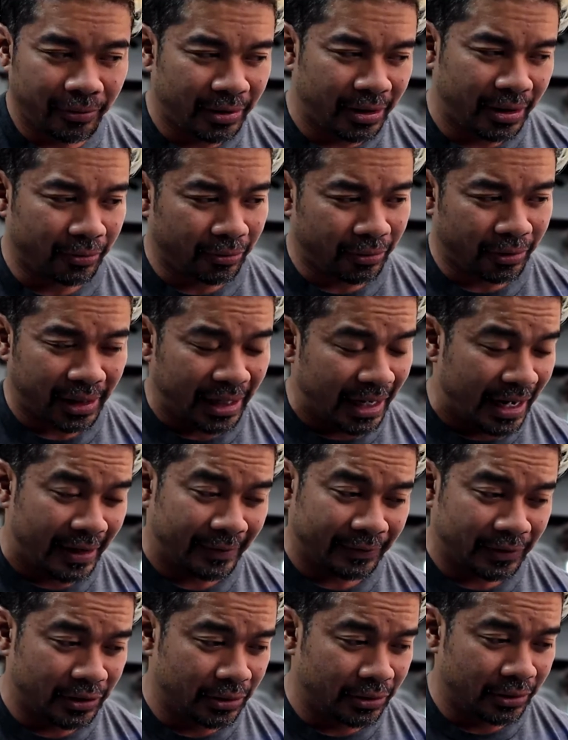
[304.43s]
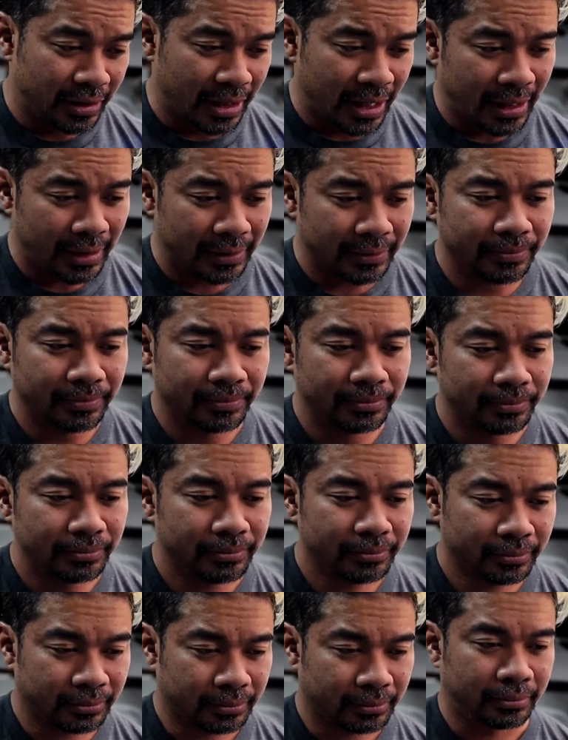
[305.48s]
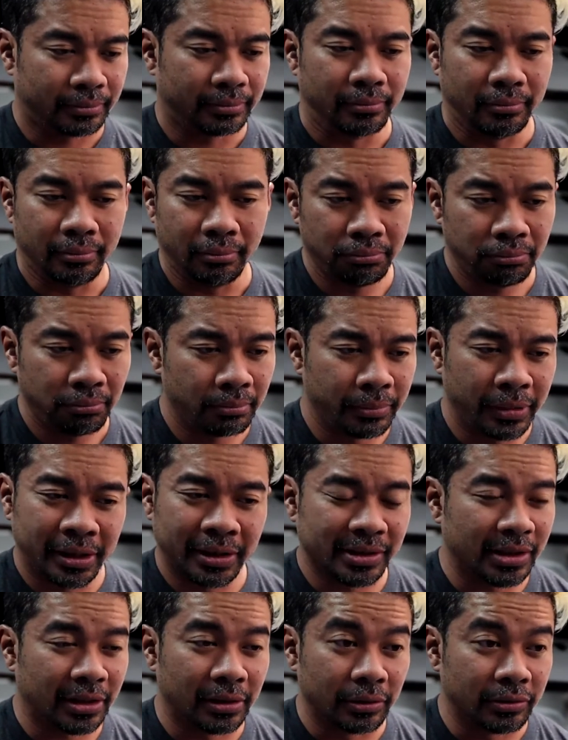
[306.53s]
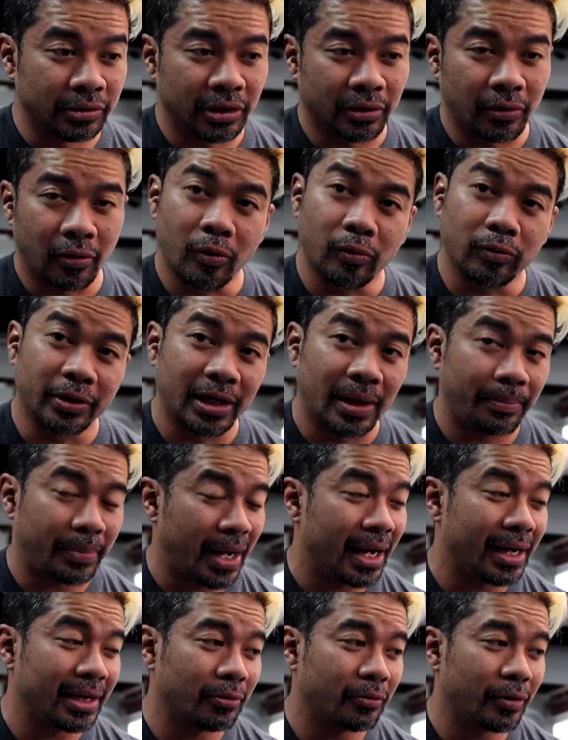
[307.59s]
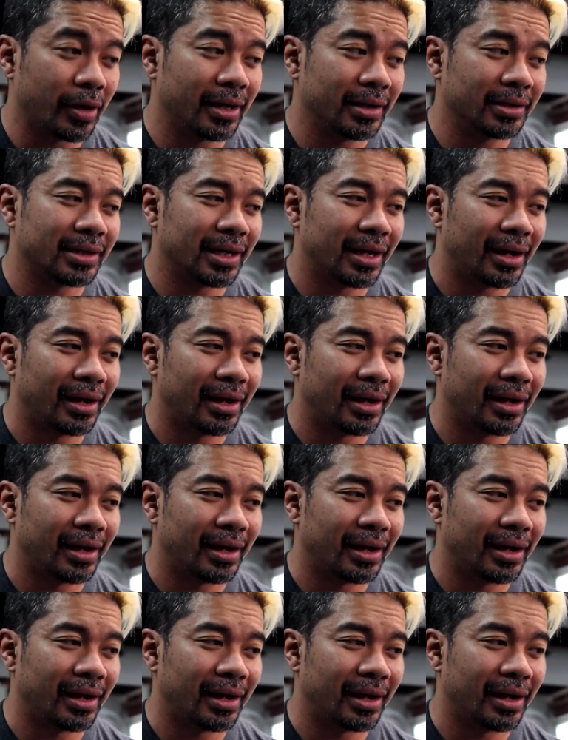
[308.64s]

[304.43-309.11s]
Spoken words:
we didn't really have to do that because the glue was going to hold it up anyways.